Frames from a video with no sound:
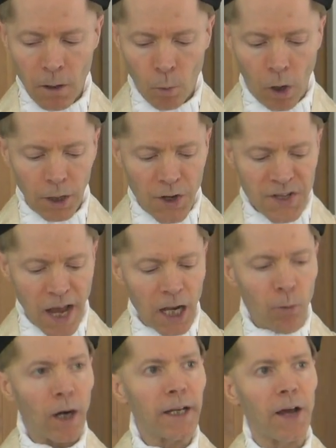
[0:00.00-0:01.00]
Where does
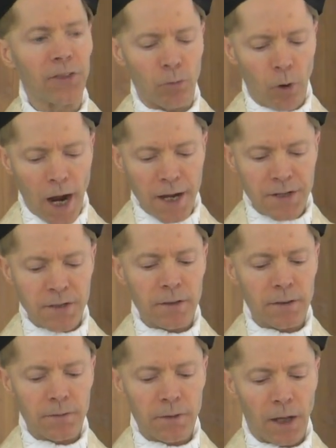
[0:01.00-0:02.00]
anyone get the right
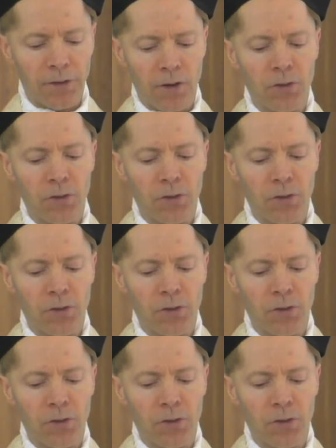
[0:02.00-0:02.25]
and the